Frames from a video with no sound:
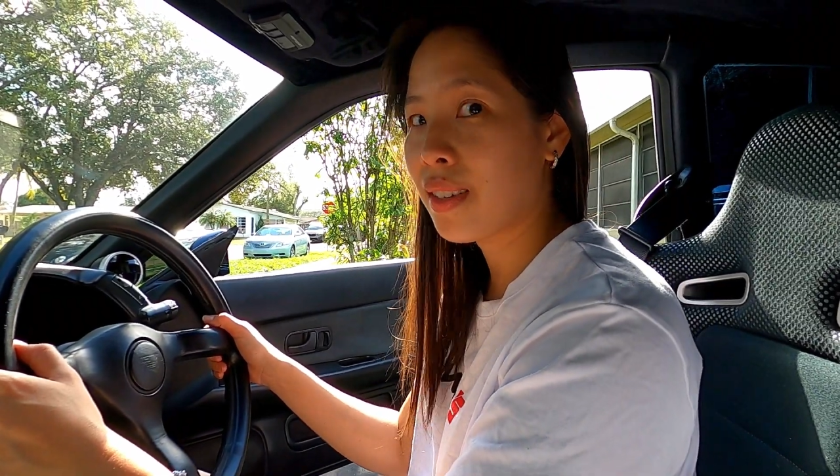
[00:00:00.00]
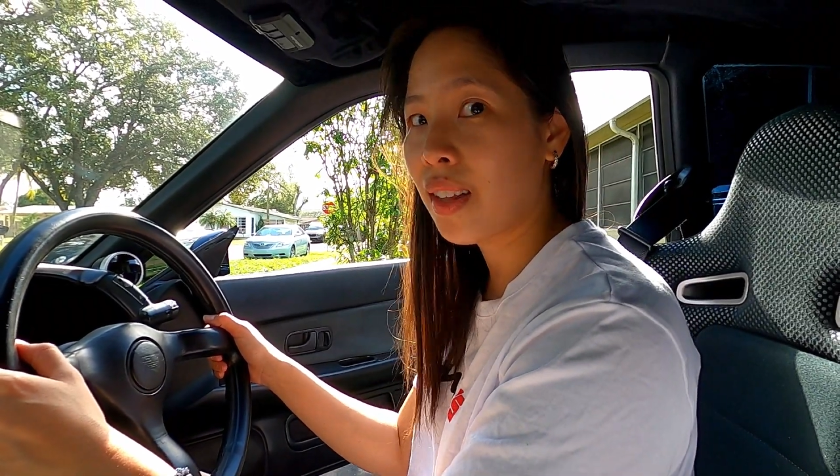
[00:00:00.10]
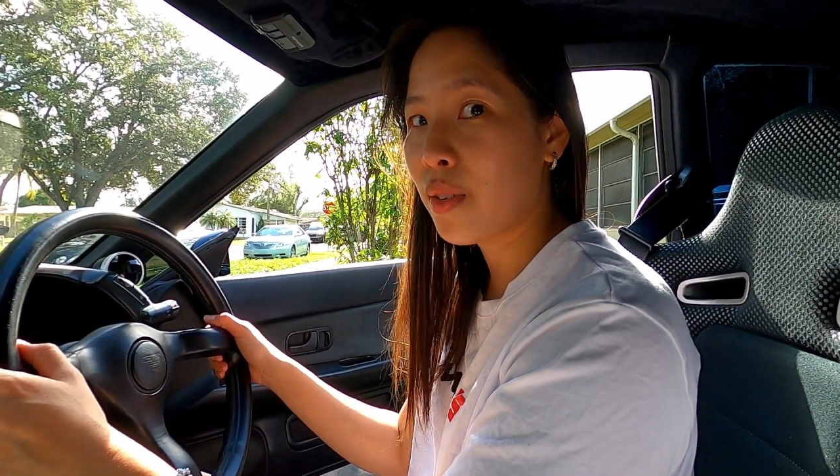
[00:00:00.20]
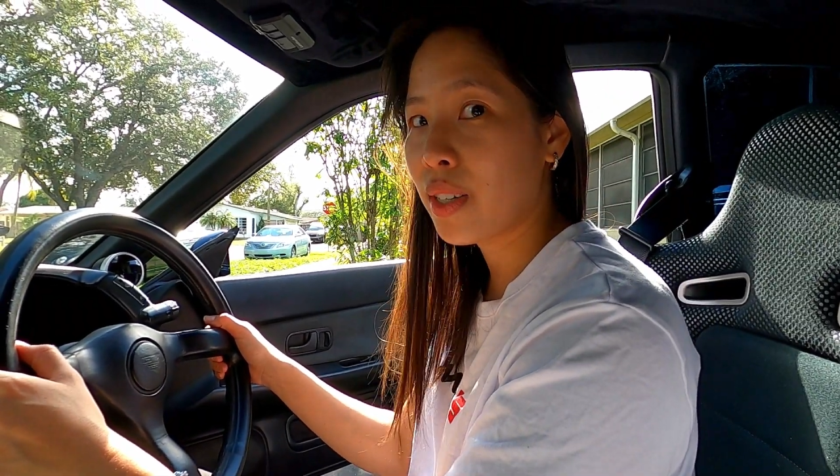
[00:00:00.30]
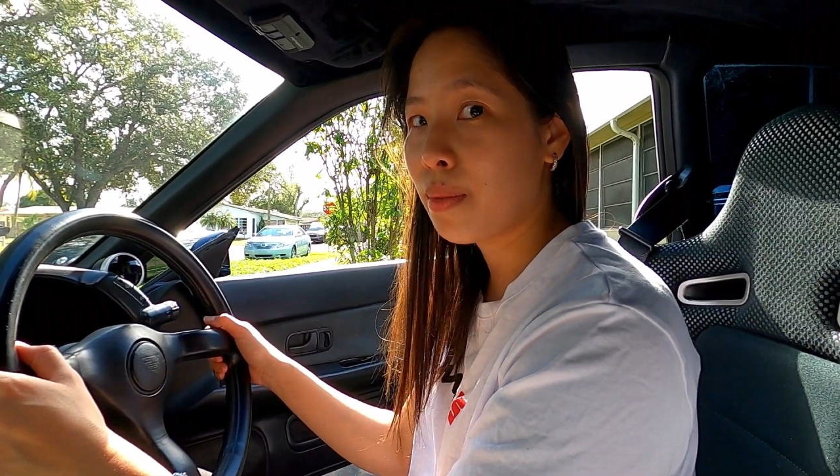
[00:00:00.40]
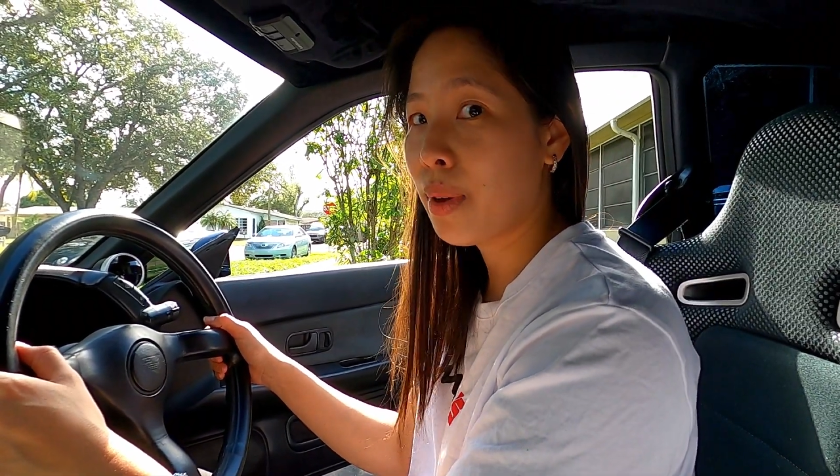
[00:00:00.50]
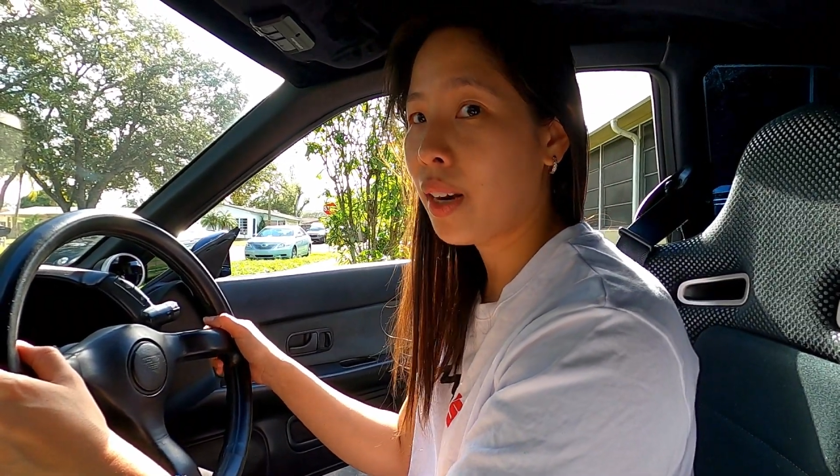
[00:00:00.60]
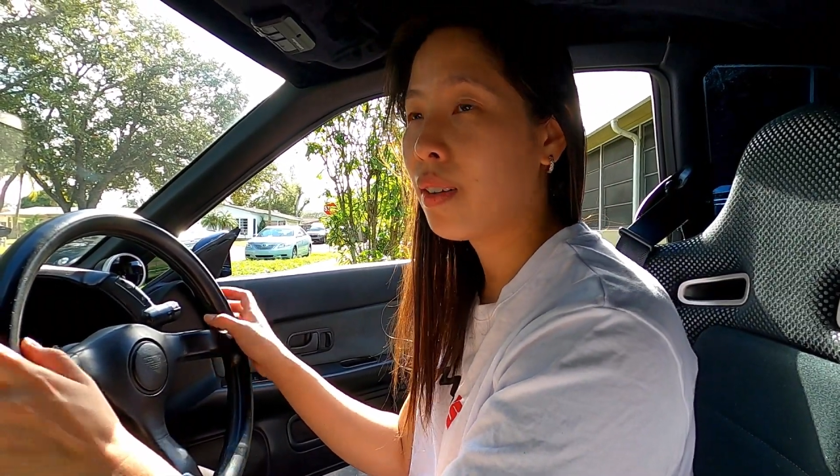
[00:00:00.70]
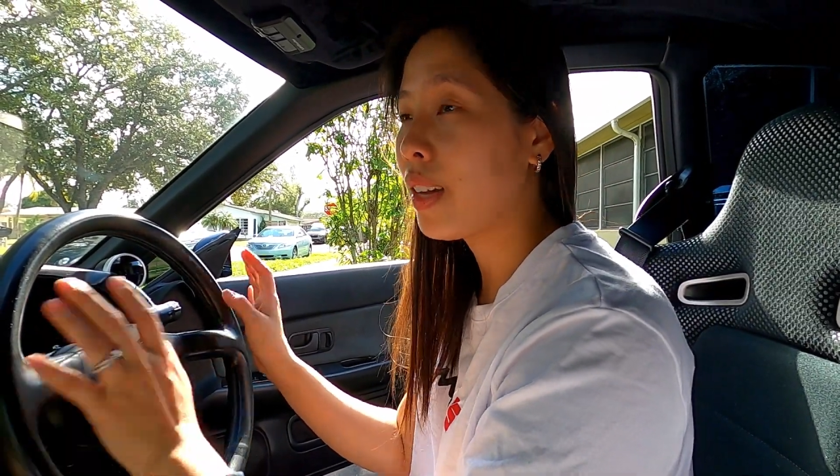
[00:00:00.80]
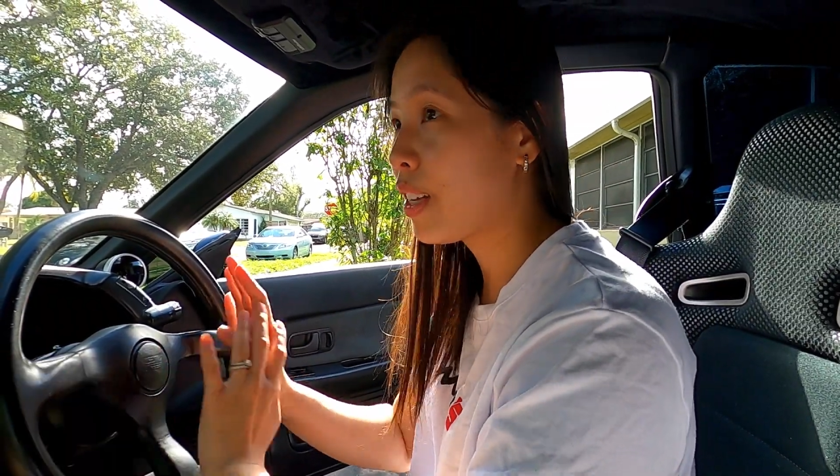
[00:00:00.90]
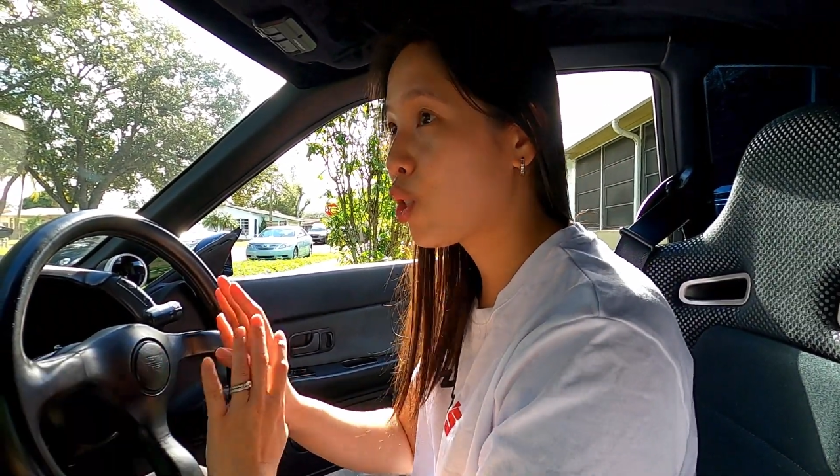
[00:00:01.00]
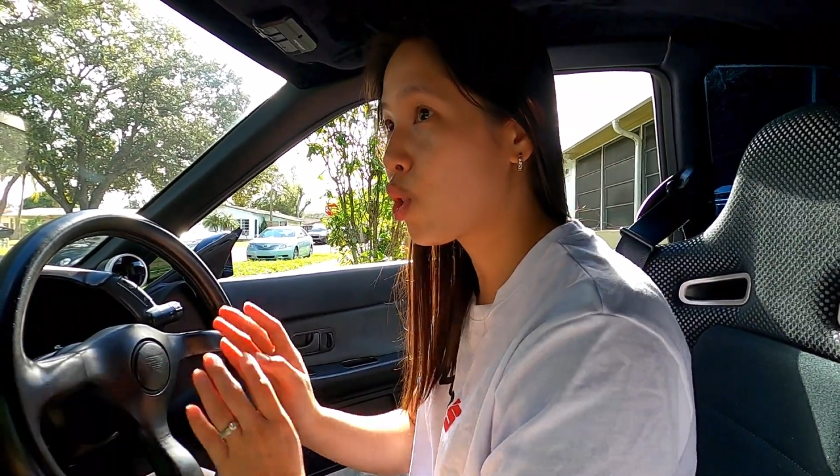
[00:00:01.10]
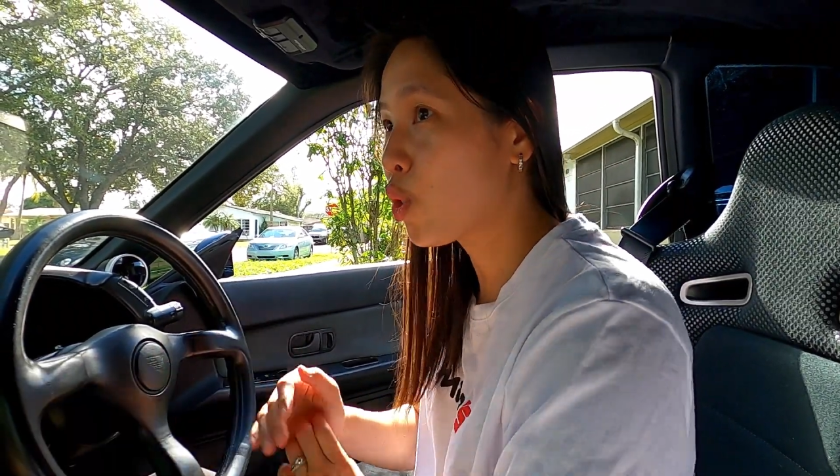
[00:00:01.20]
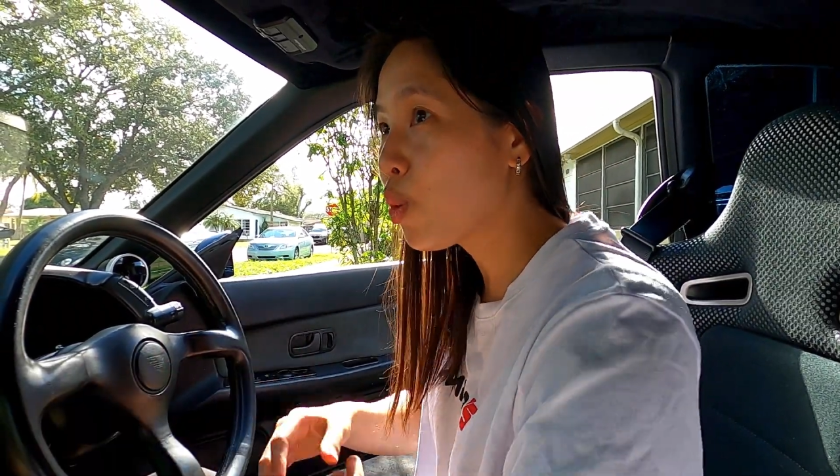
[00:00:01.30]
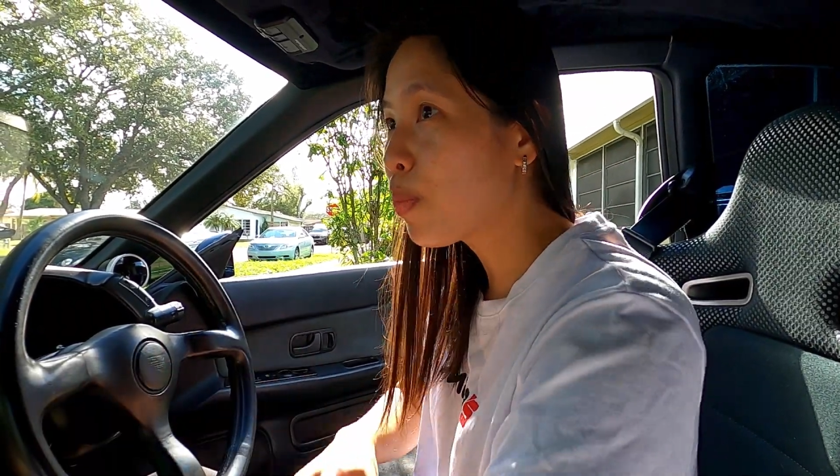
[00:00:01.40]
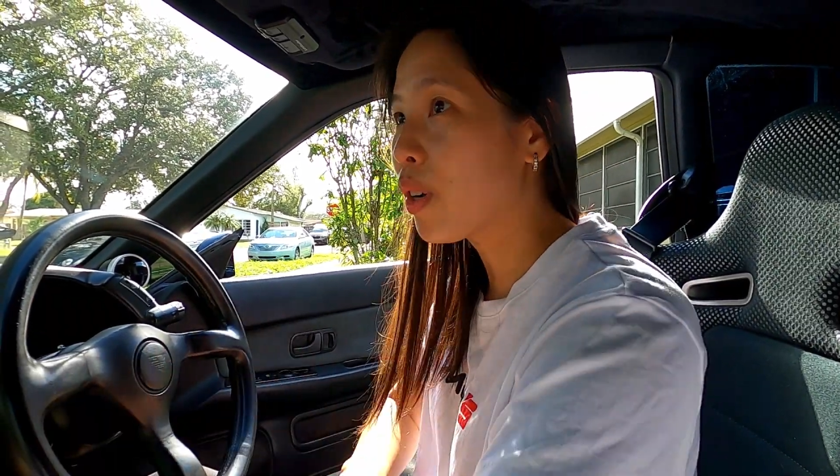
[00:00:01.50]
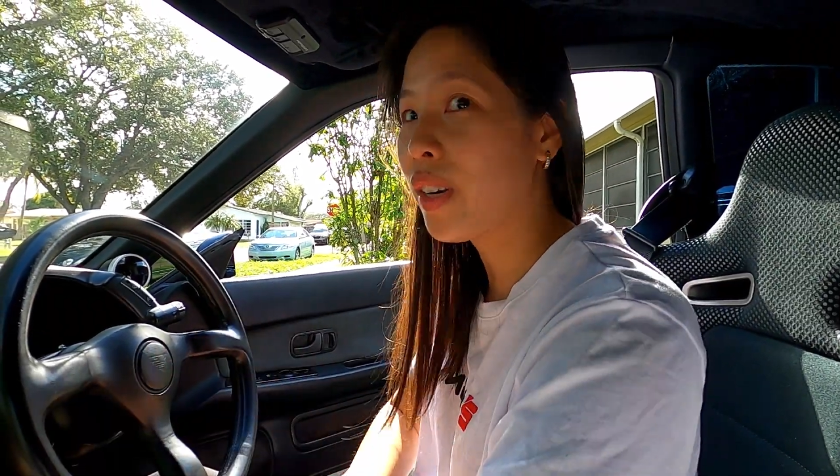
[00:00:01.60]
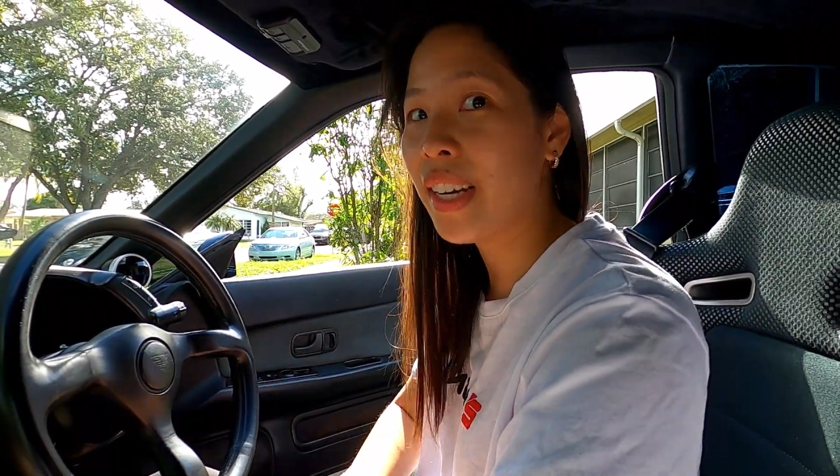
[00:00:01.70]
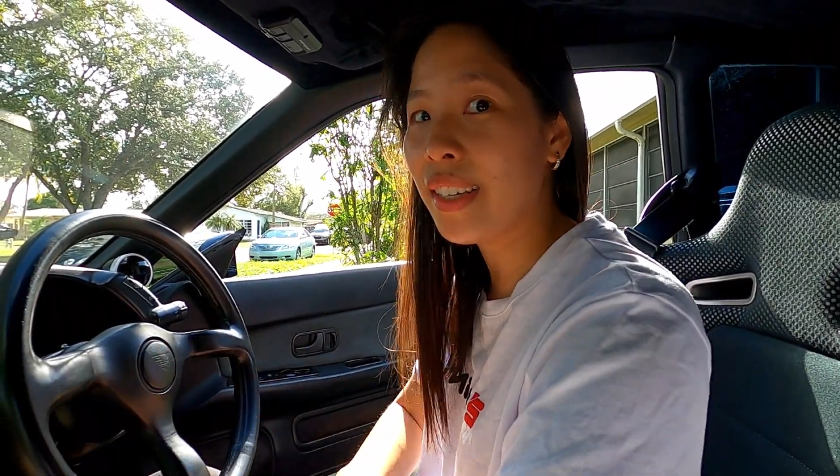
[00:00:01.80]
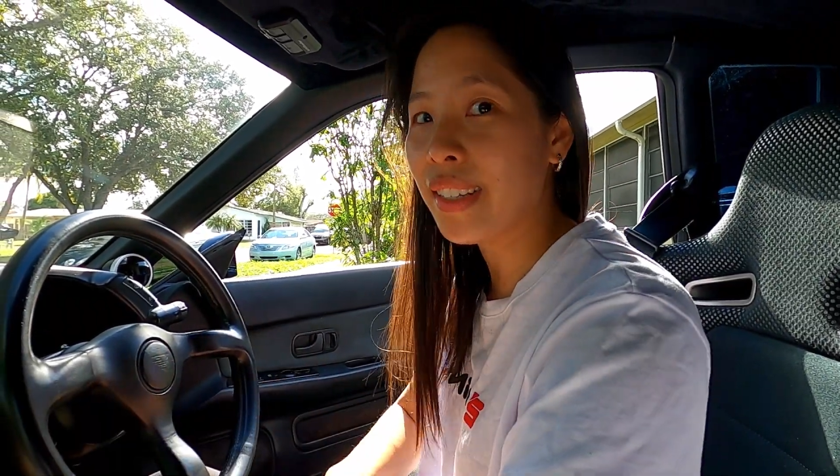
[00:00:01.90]
acceleration pedal, it's
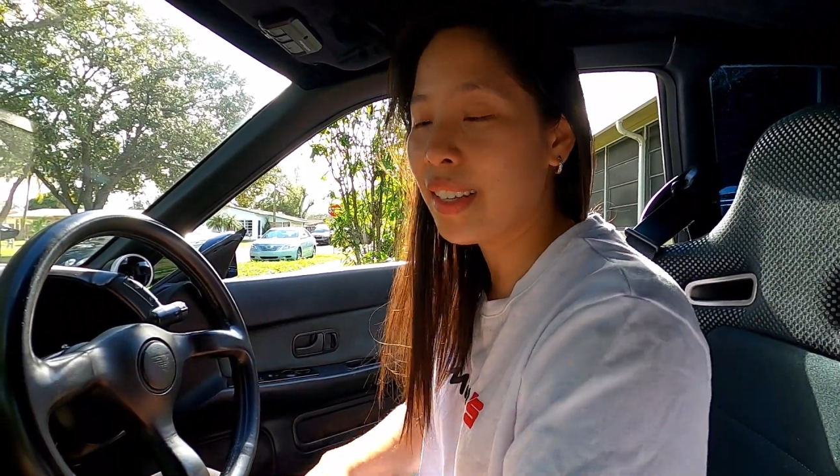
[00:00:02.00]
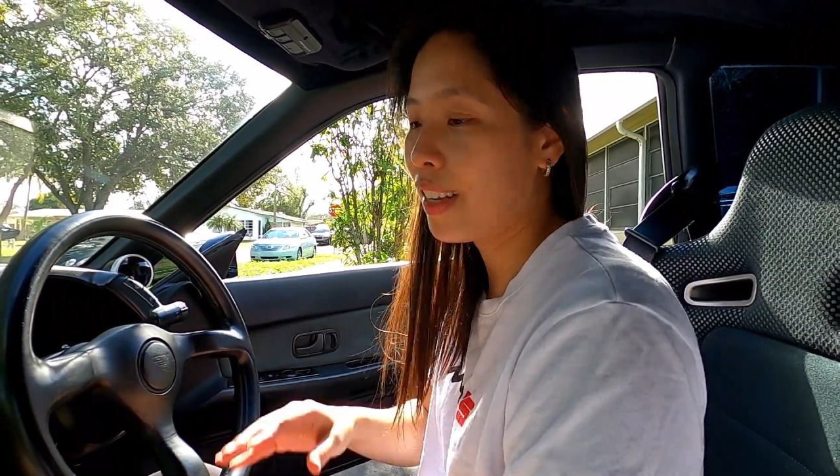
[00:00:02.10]
super easy.